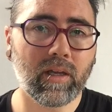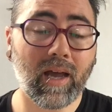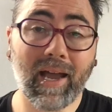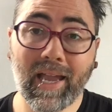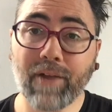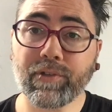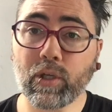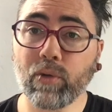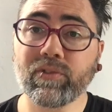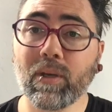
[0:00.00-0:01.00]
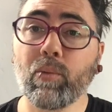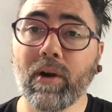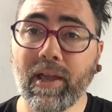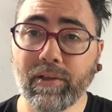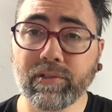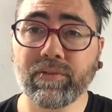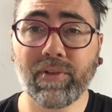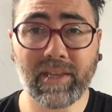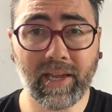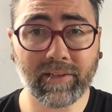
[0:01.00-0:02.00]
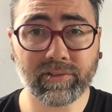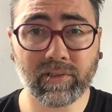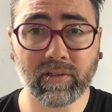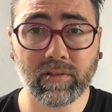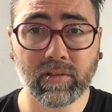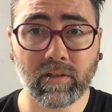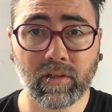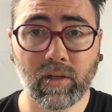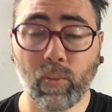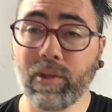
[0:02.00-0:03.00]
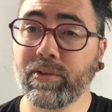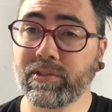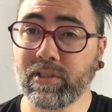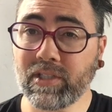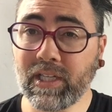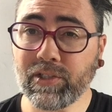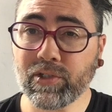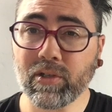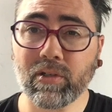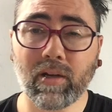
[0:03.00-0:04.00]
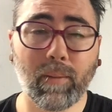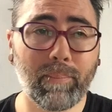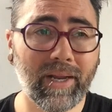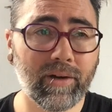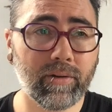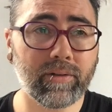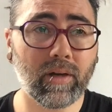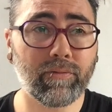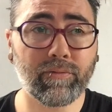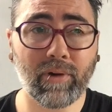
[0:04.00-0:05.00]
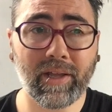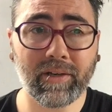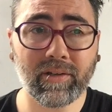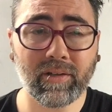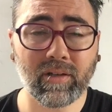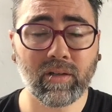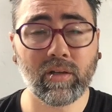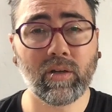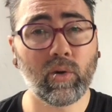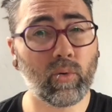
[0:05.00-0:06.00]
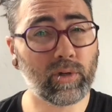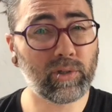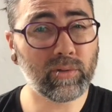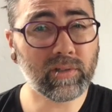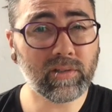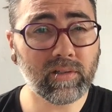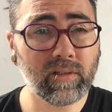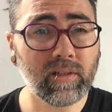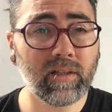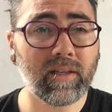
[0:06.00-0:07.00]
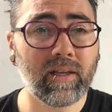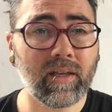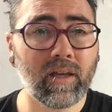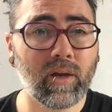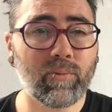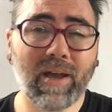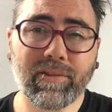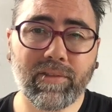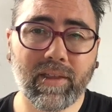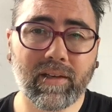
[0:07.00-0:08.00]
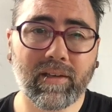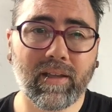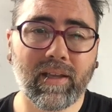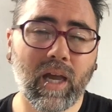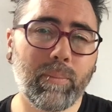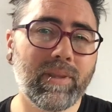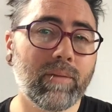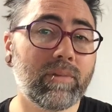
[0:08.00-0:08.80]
I have to go somewhere else for the answer, whether it's a teacher, a parent, a friend, or Google, rather than helping them